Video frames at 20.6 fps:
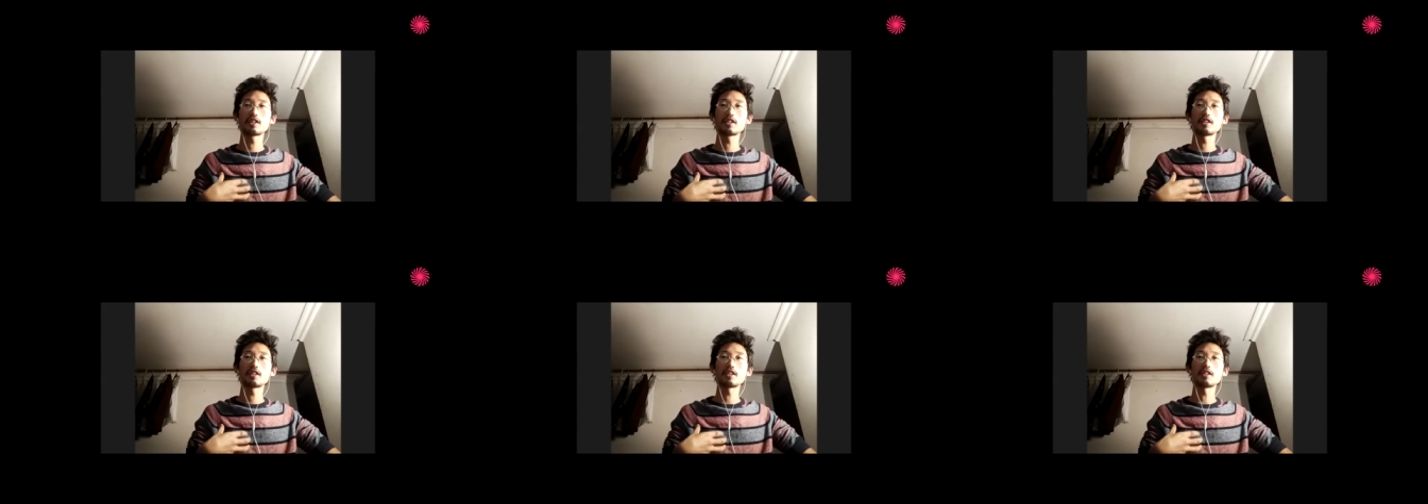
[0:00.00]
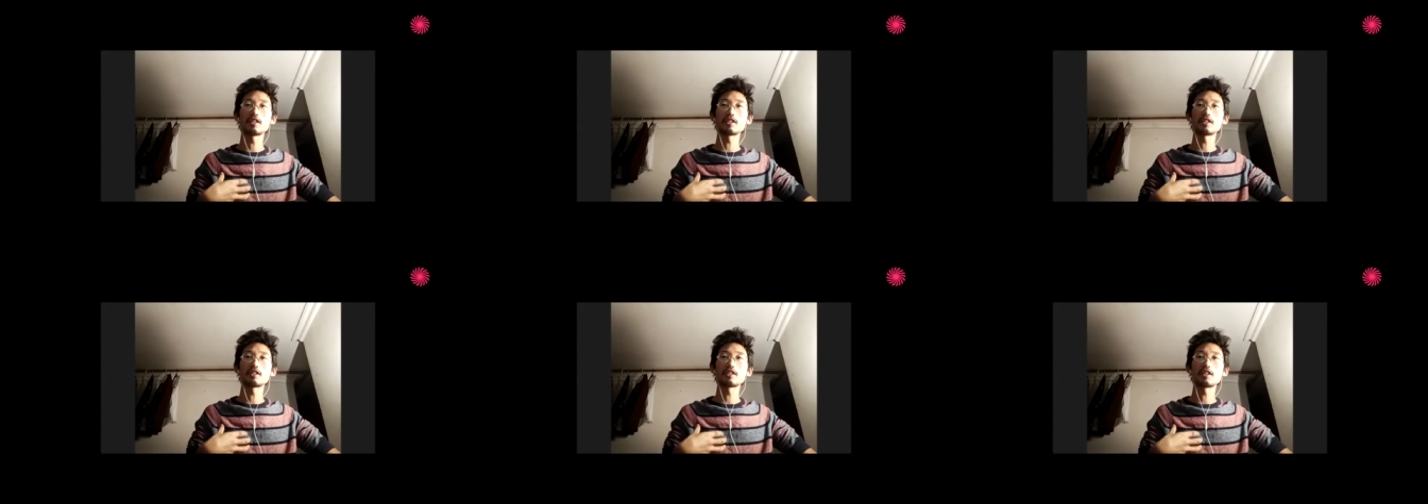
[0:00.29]

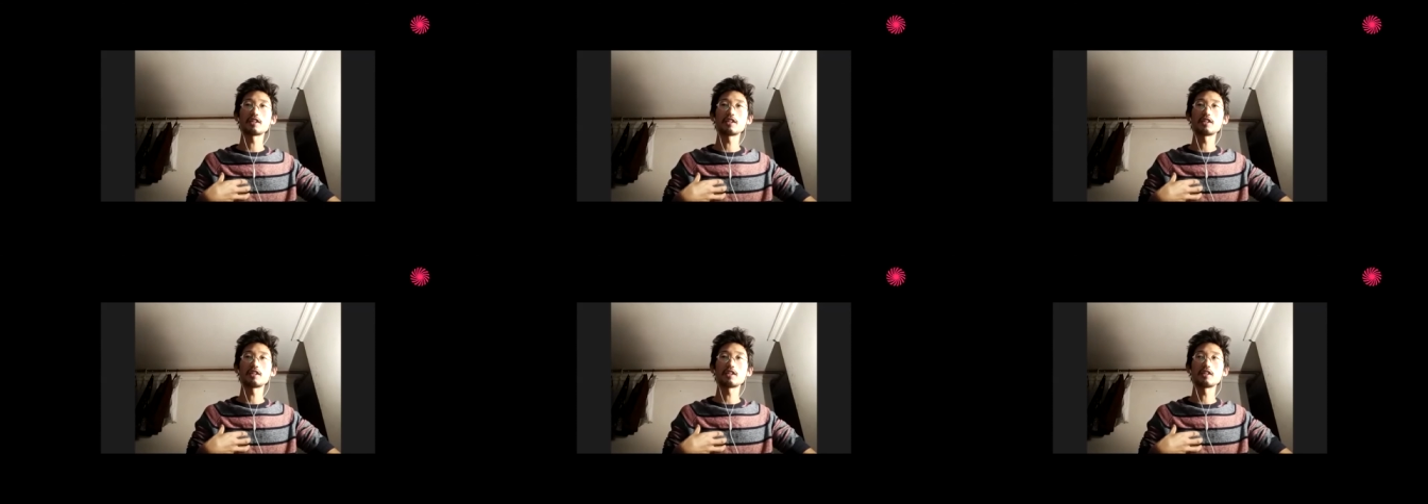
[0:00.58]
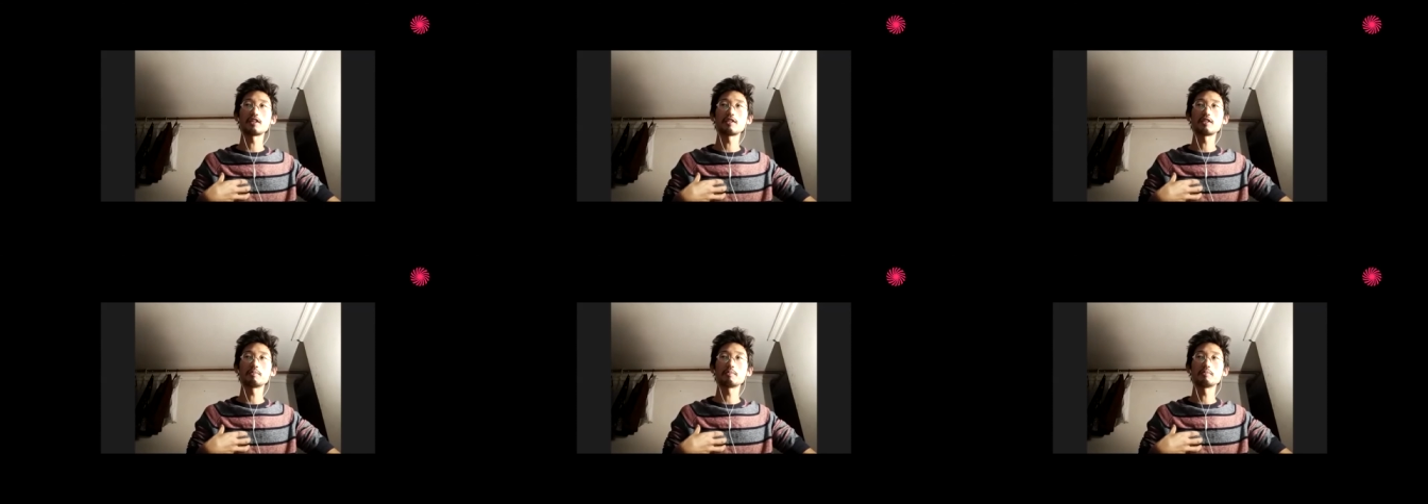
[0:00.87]
like,
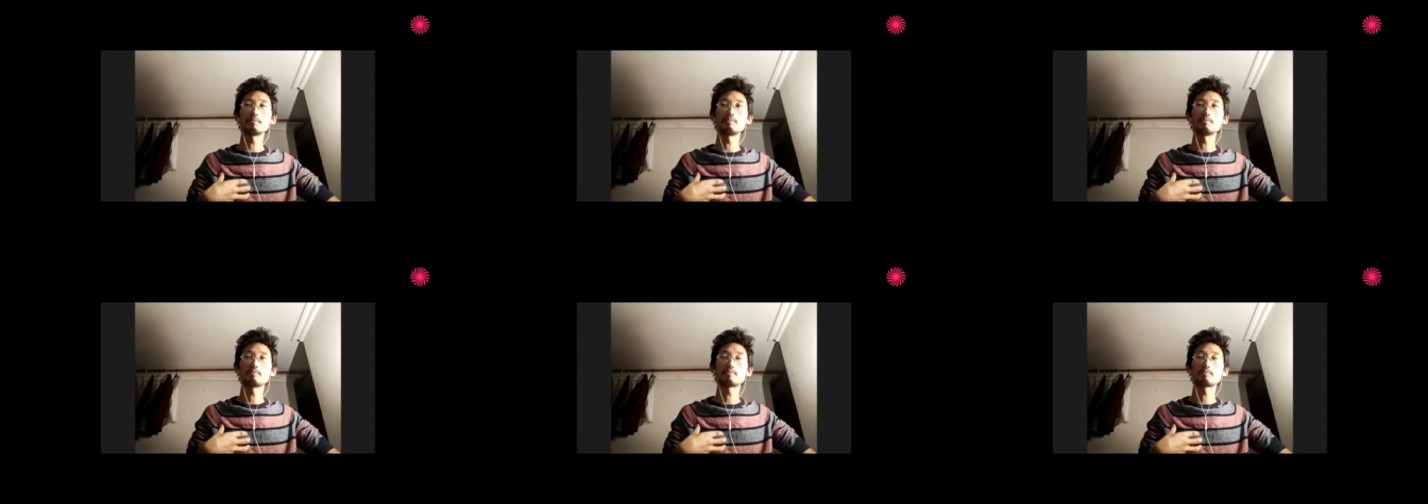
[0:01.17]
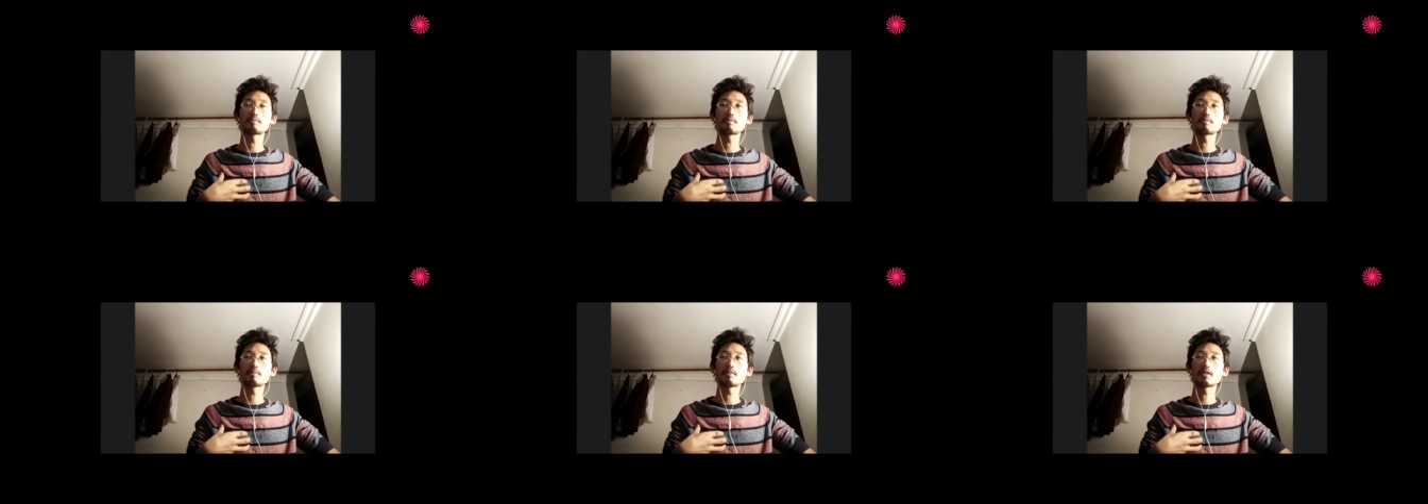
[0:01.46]
um,
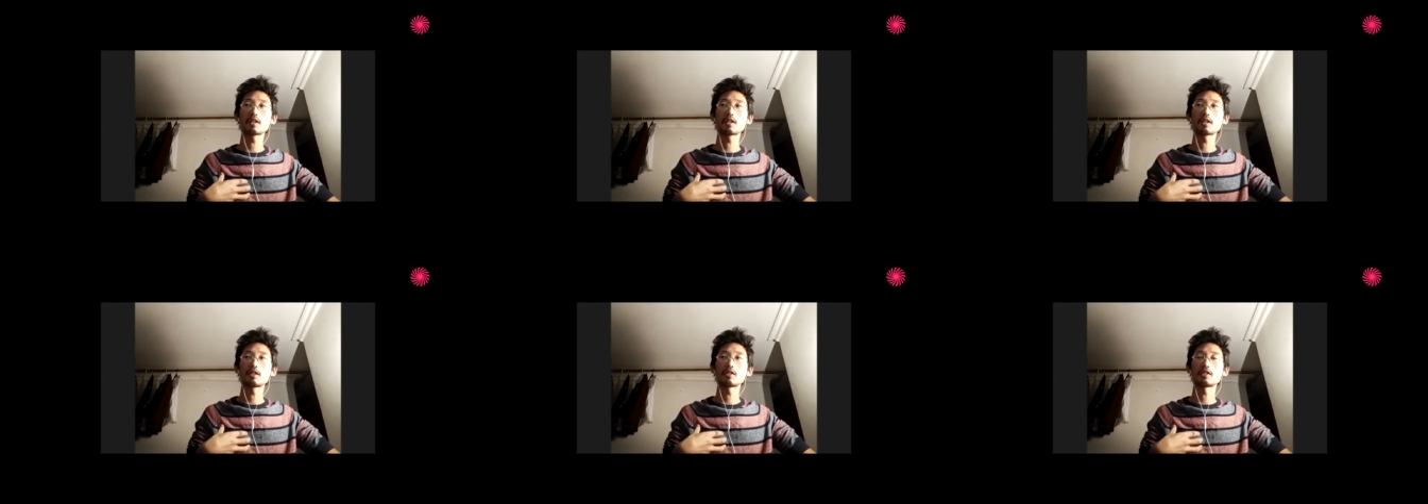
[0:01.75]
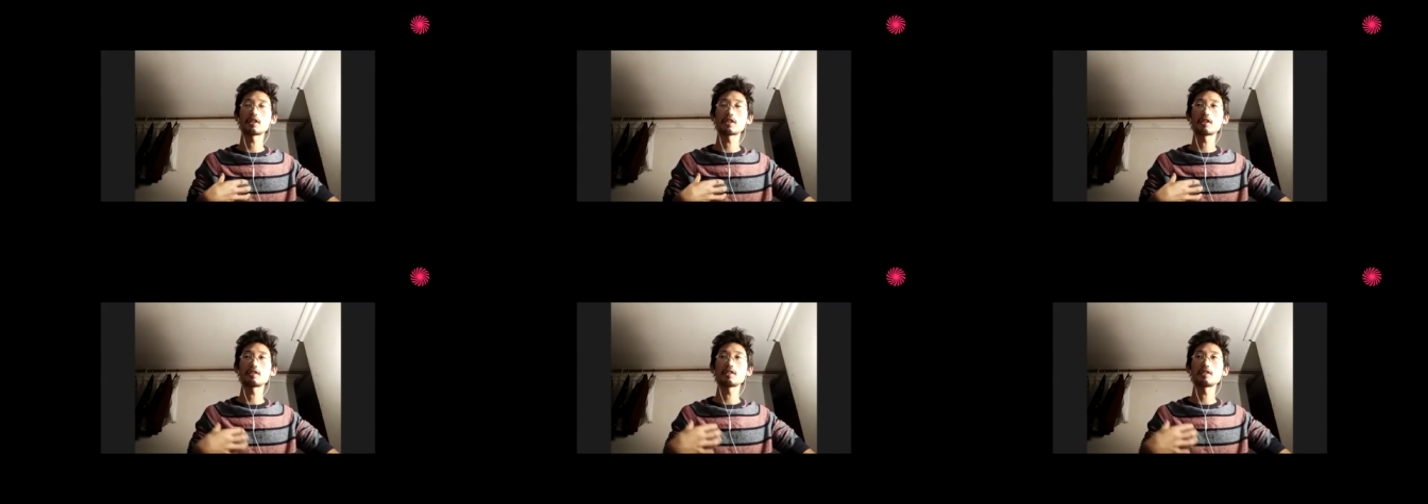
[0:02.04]

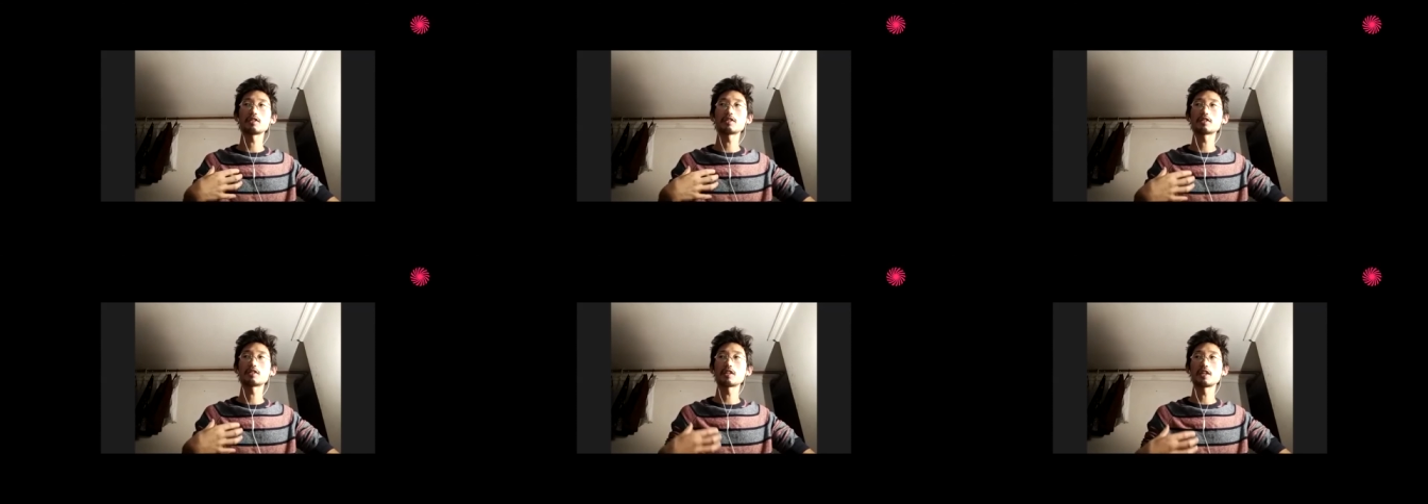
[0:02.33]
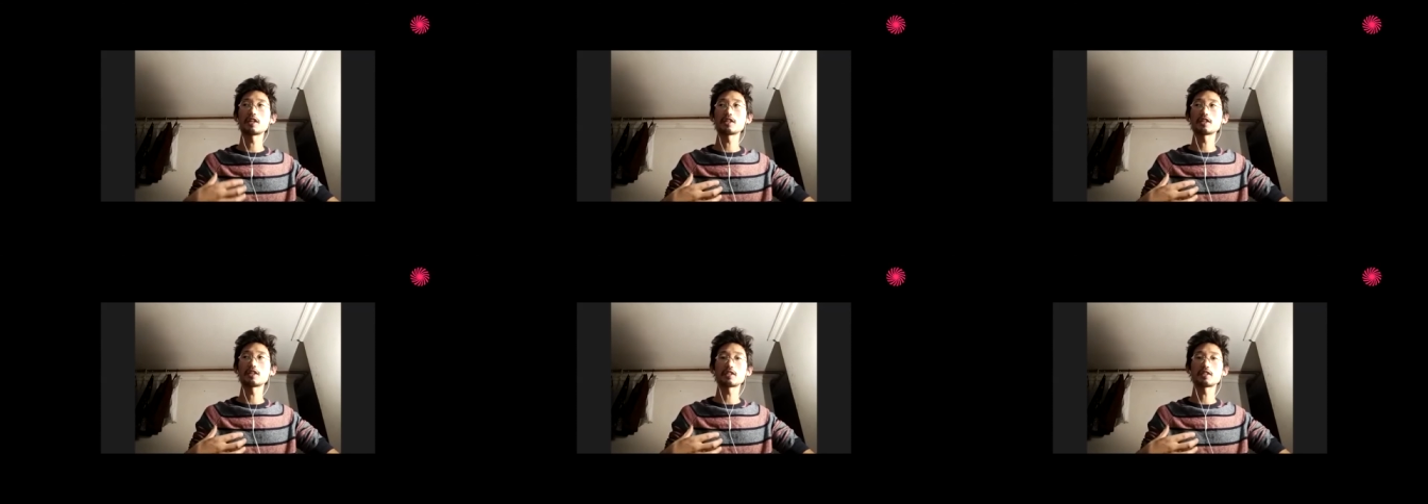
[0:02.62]
share these
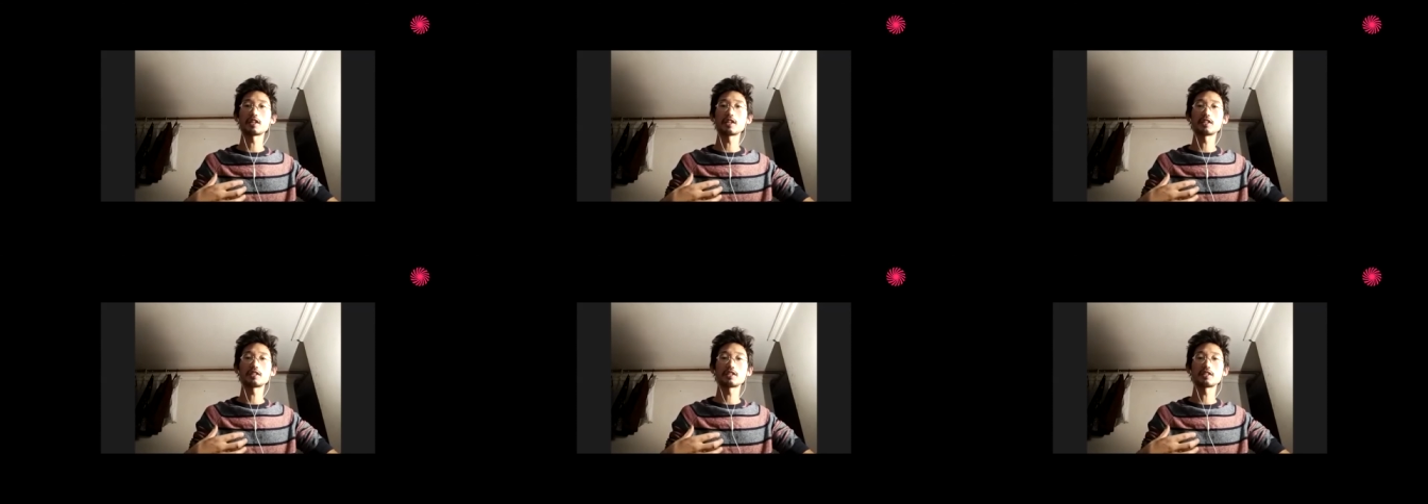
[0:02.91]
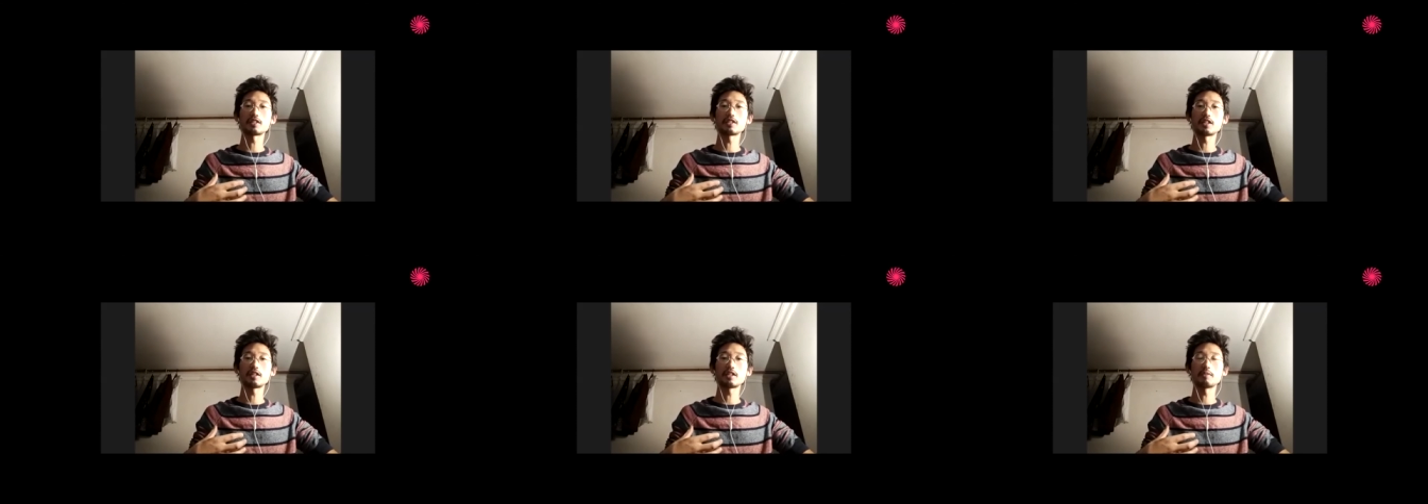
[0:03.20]
things as,
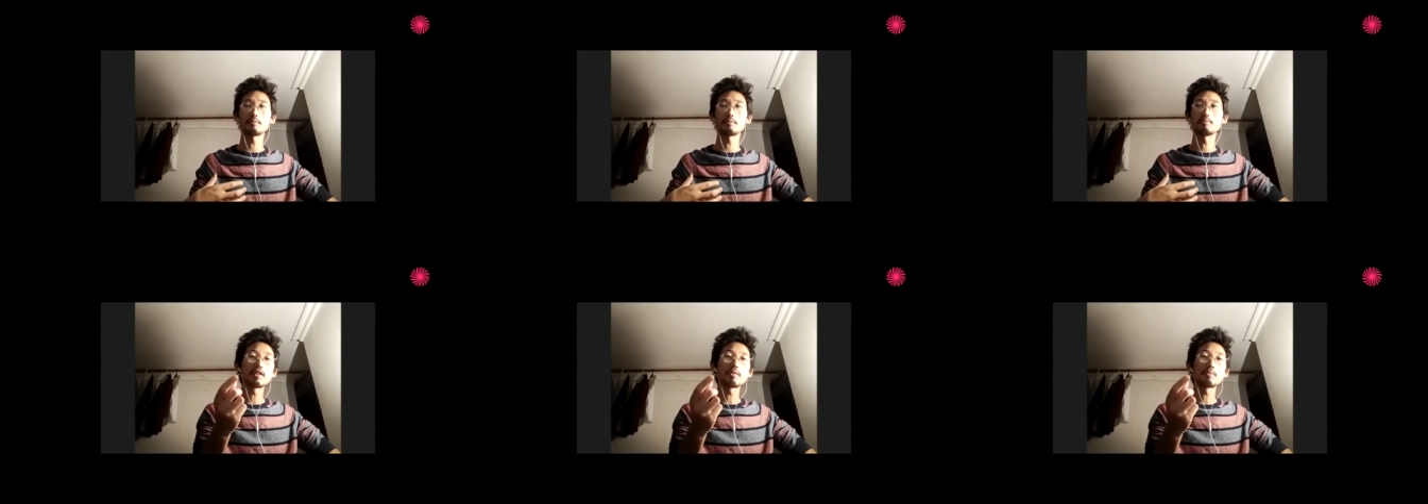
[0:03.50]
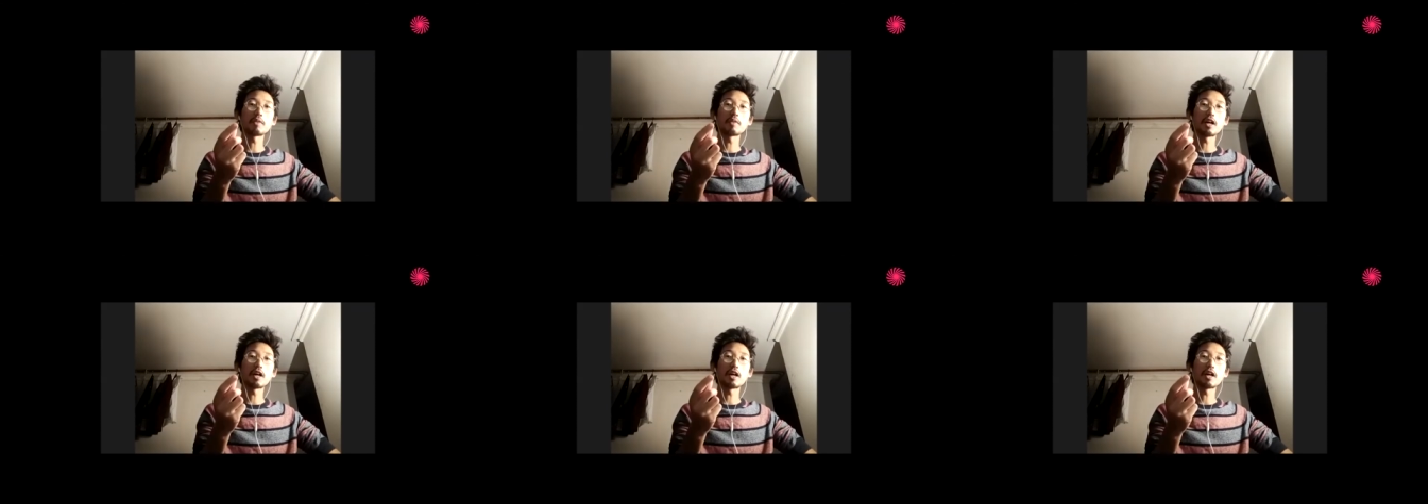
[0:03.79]
um,